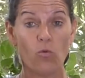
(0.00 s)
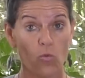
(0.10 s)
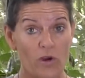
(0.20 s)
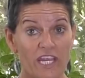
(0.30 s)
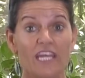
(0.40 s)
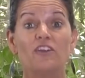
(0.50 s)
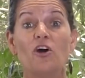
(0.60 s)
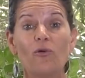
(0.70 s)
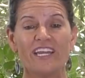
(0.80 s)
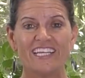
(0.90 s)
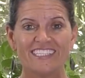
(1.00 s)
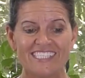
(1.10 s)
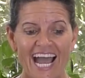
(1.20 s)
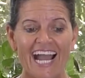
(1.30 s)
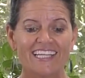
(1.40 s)
we know
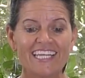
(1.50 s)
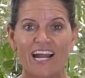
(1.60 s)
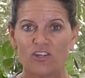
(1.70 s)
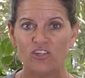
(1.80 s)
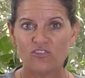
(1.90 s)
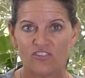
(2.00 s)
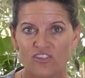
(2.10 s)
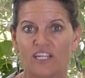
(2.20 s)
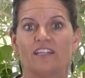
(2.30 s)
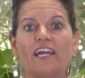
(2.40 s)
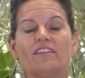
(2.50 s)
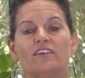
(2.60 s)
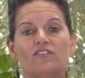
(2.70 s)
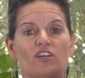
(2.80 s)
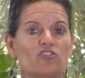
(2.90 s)
exactly how to use a study like
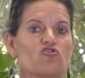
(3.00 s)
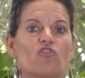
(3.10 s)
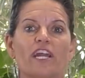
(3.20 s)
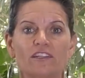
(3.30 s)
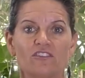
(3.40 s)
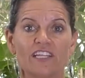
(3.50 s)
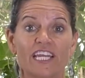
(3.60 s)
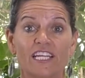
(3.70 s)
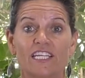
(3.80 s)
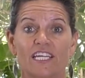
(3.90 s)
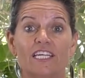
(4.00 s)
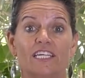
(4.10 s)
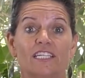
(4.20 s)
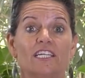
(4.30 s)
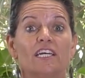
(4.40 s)
this and translate it
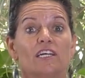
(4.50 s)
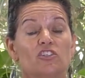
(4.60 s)
in